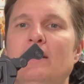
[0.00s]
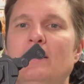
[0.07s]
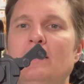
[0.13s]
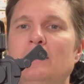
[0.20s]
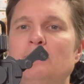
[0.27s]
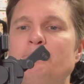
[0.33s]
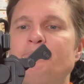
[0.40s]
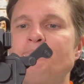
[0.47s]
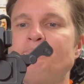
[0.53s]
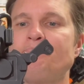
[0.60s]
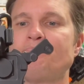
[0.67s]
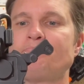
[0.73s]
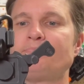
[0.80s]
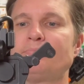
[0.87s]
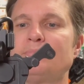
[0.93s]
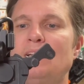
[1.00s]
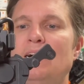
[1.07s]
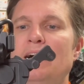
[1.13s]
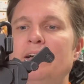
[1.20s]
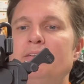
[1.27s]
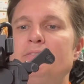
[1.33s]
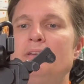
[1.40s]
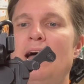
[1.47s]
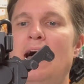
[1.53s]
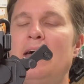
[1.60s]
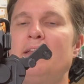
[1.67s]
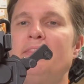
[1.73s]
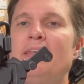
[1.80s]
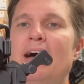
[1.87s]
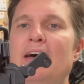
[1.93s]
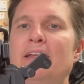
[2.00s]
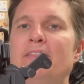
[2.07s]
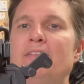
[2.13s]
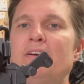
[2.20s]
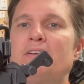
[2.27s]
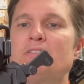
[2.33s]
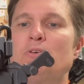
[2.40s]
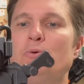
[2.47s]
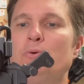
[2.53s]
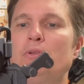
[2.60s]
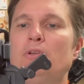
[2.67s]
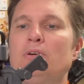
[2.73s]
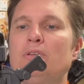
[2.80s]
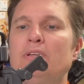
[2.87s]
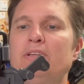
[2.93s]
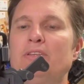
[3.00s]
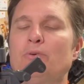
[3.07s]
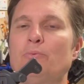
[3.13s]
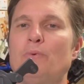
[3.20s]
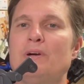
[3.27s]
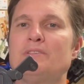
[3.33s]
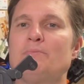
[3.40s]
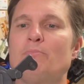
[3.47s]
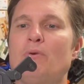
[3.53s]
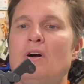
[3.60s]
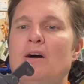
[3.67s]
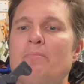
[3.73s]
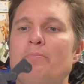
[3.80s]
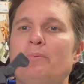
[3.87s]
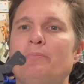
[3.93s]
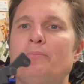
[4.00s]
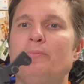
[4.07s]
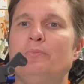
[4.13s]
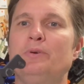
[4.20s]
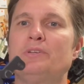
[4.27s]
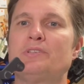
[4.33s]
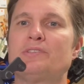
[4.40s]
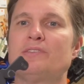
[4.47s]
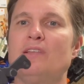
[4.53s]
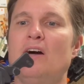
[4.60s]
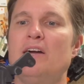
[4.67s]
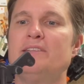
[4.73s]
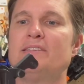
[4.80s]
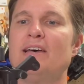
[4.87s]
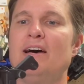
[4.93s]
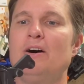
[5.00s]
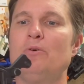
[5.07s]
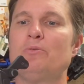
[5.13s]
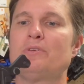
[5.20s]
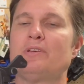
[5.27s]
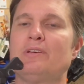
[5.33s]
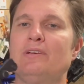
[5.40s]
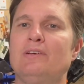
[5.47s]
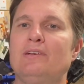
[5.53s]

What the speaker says: I added that in there so it would look like the resin prop, which slides out.